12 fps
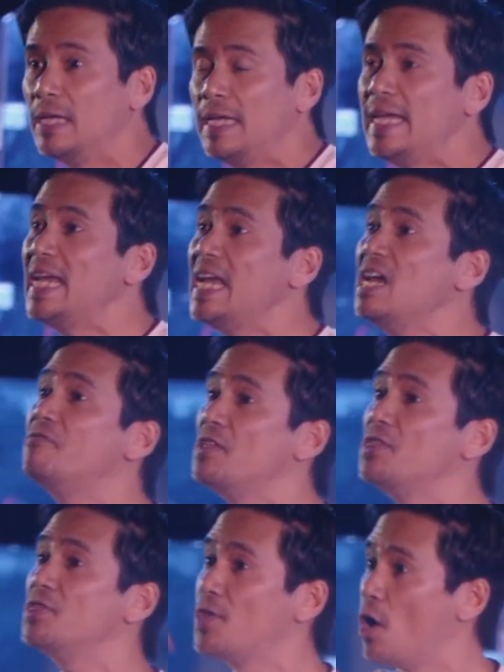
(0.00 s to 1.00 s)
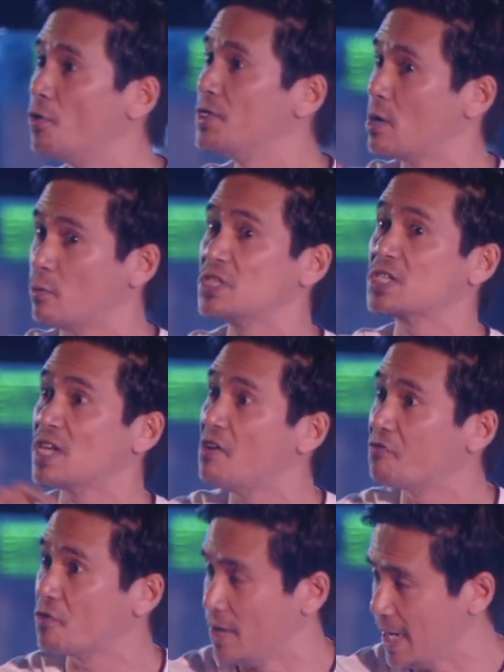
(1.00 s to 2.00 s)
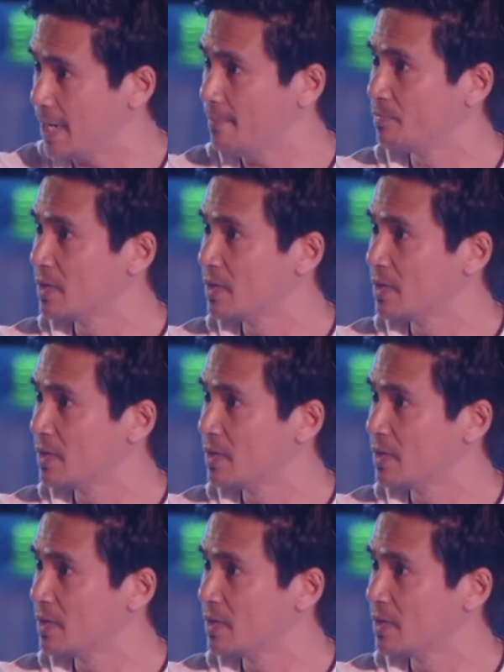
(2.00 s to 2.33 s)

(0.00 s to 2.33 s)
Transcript: Even though they were suffering,